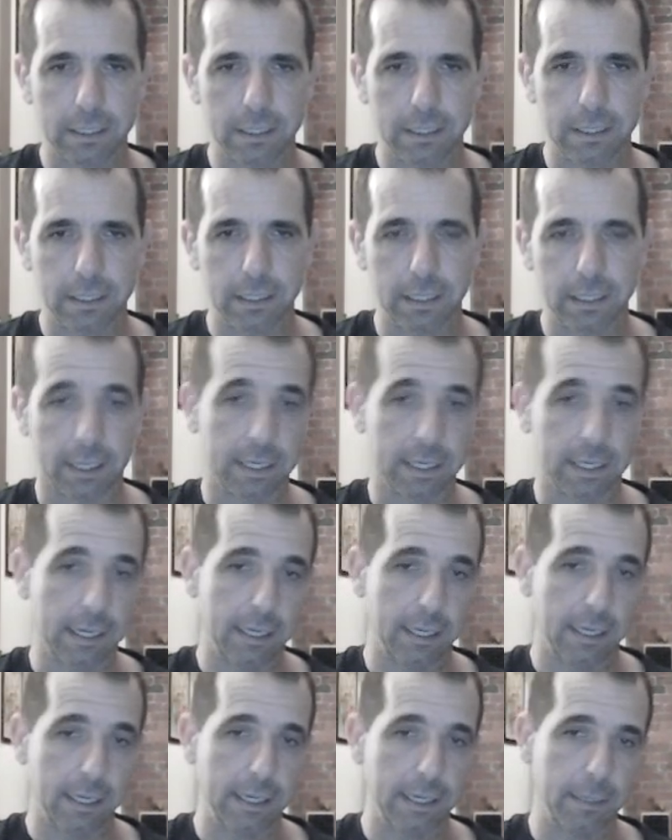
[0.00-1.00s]
Okay,
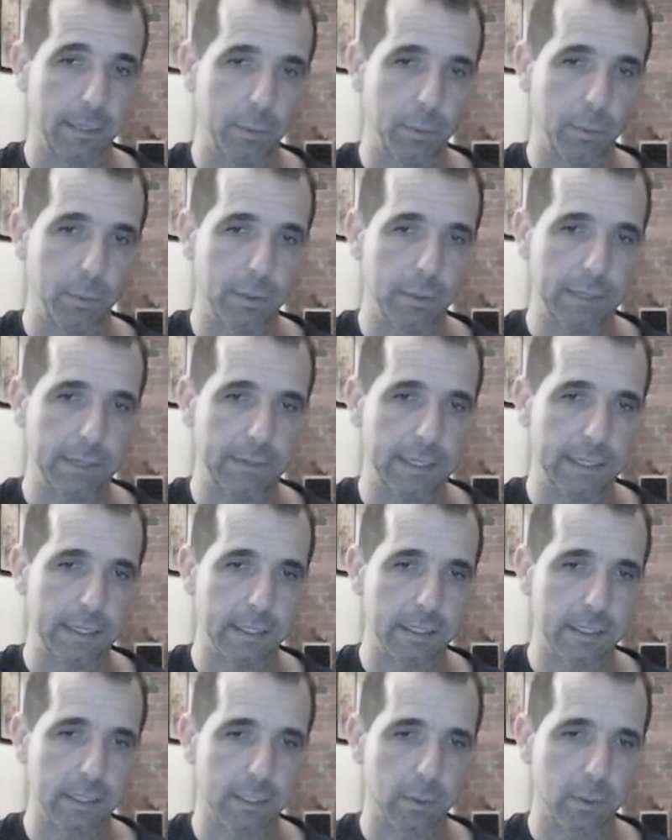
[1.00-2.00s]
yeah, I mean, we're even in the
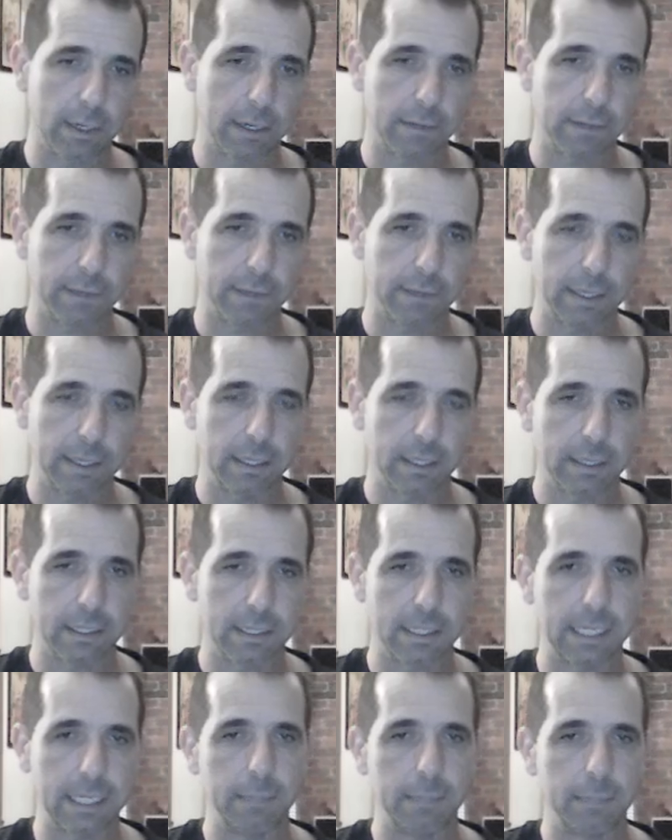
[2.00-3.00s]
square of the
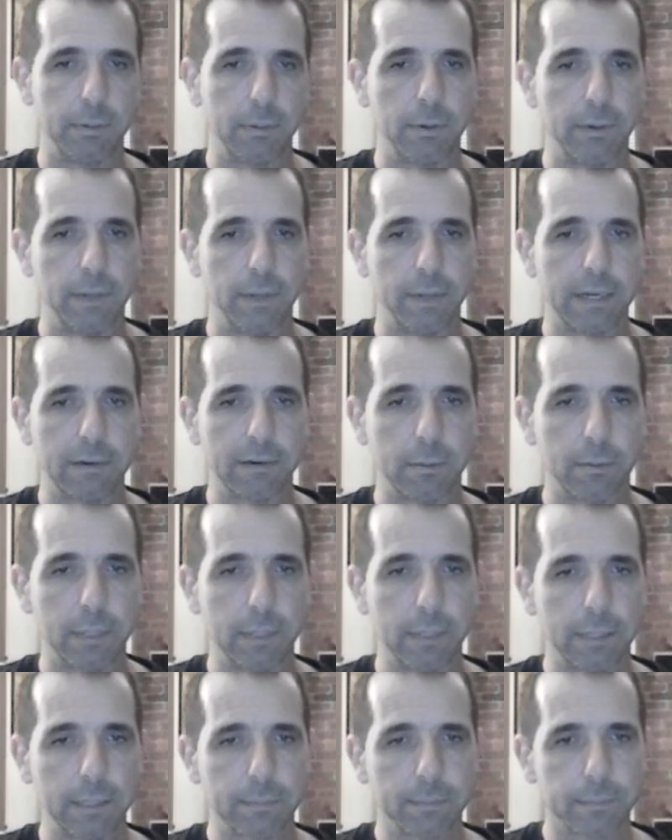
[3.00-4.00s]
c pawn there, aren't we?
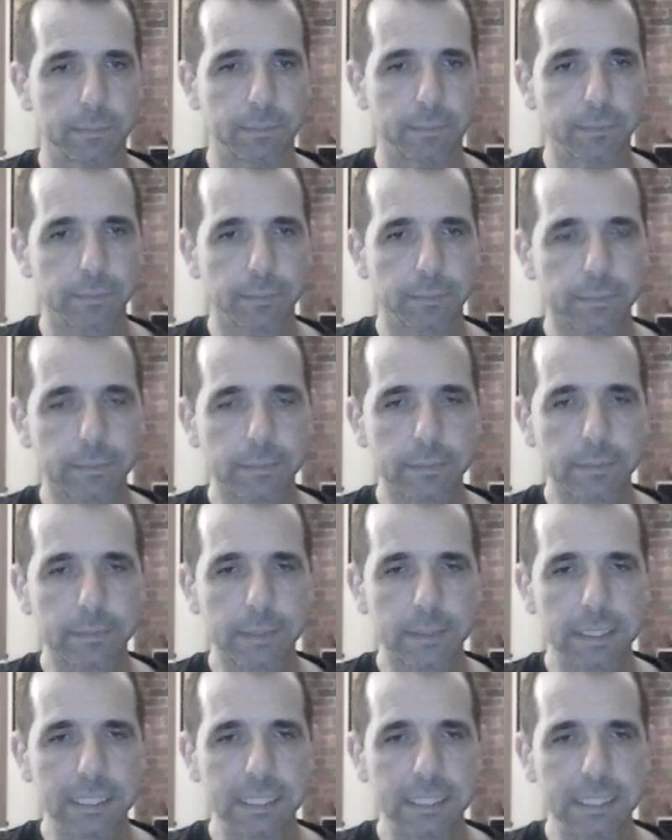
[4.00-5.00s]

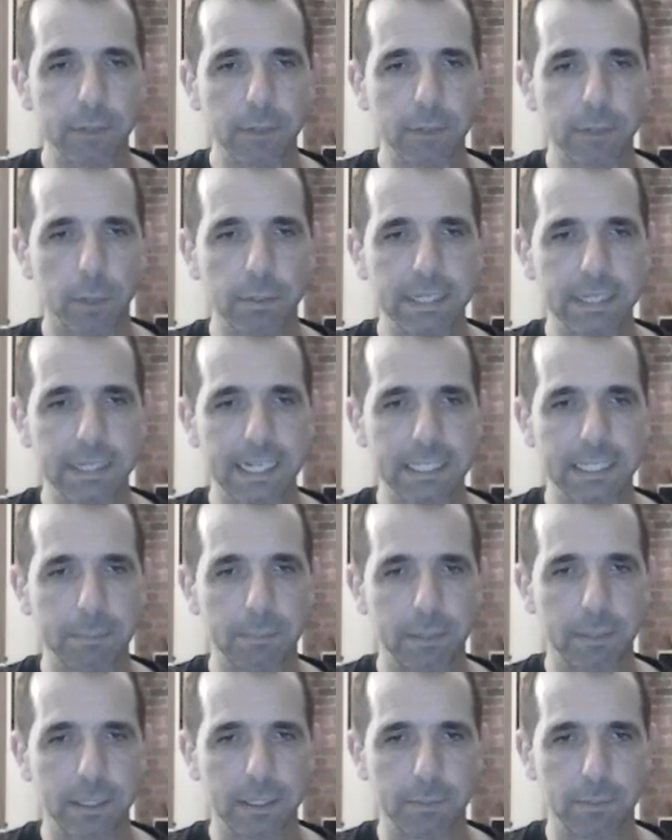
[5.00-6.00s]
So we've got a protected
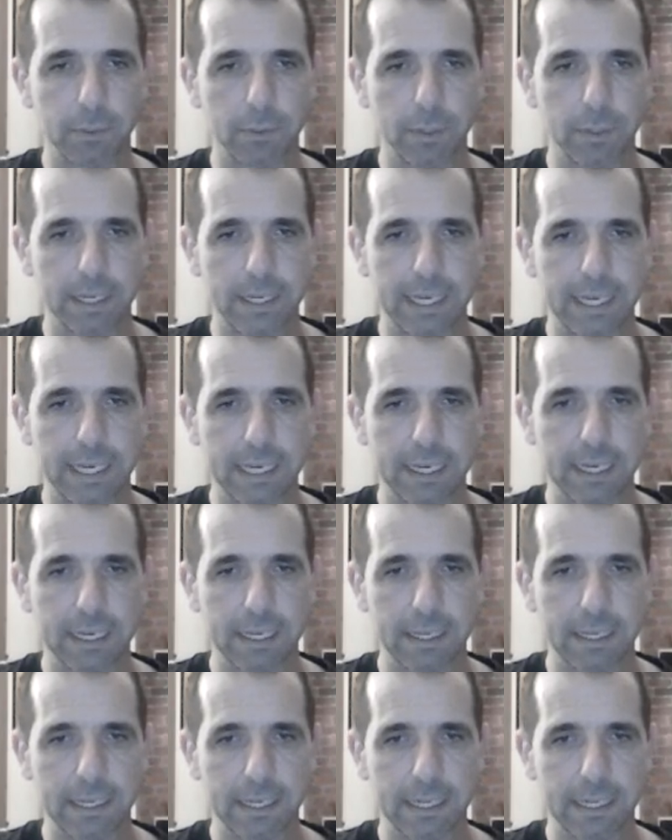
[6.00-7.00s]
pass pawn here
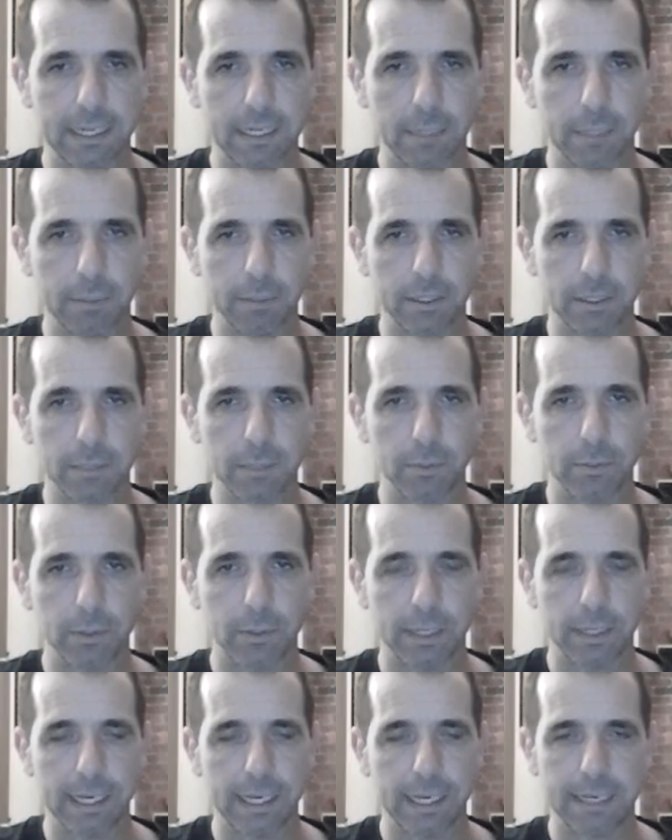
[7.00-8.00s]
and a pass pawn
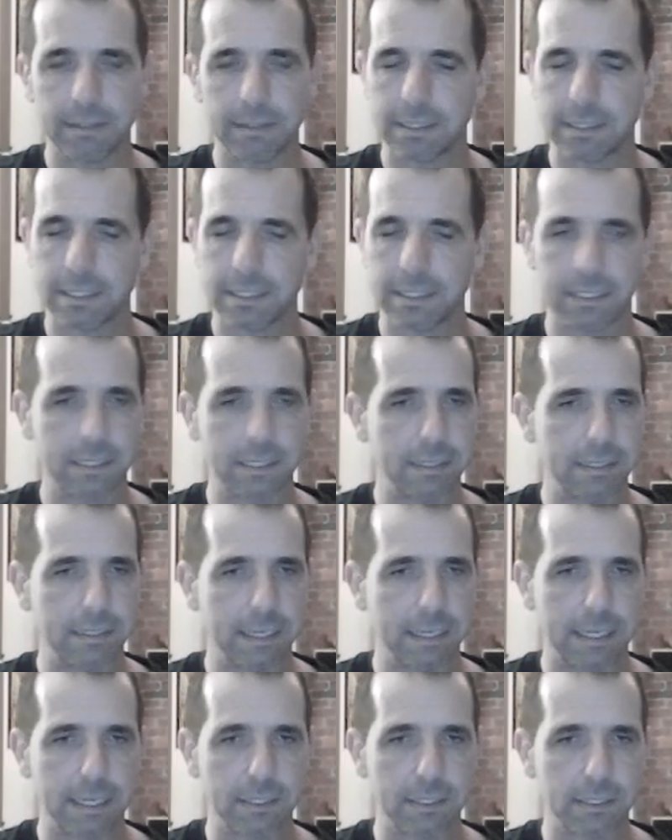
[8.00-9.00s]
here. And this is, yeah,
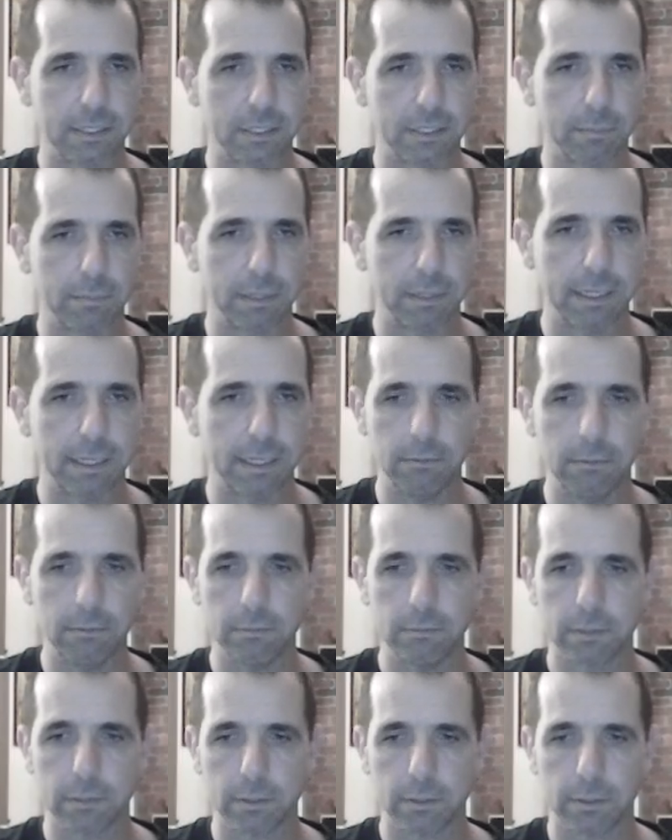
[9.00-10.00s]
it's just completely, oh,
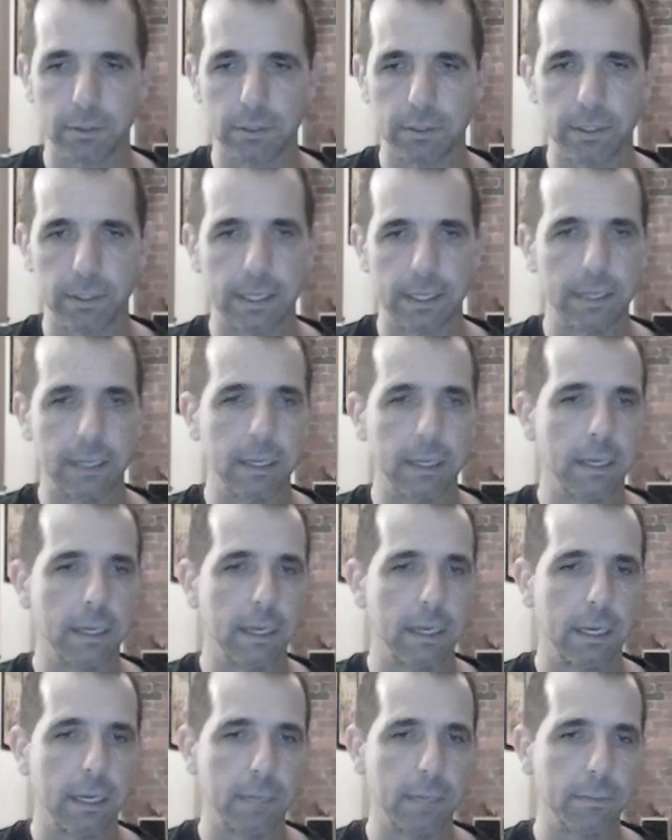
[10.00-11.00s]
don't know what I've done
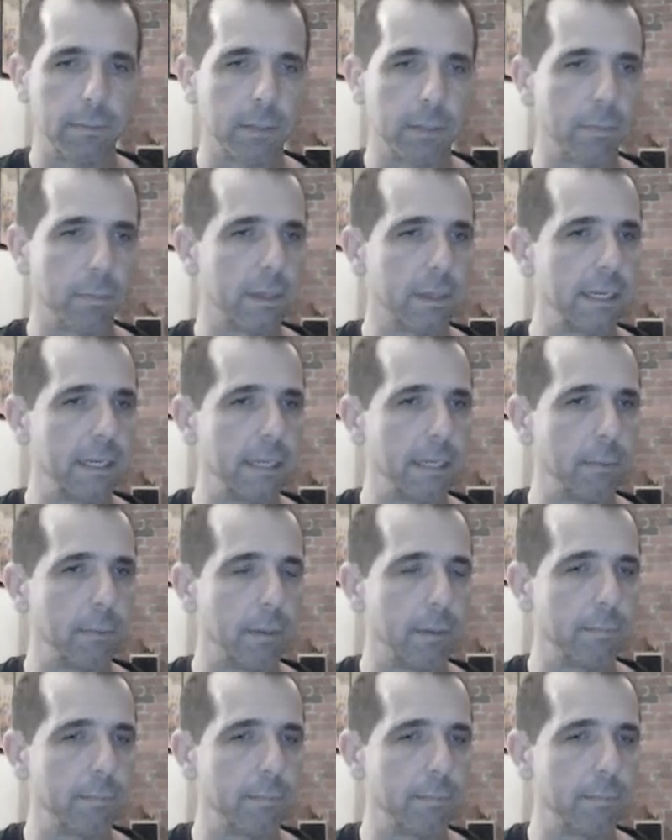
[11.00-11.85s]
there. Completely won.